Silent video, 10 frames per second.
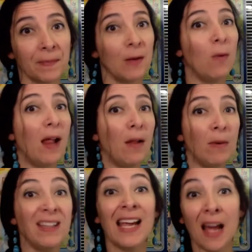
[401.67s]
Well,
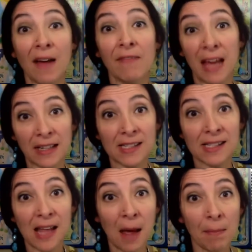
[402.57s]
when they have that
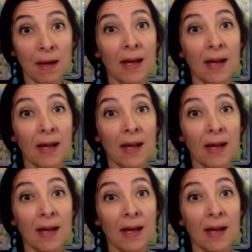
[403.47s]
step,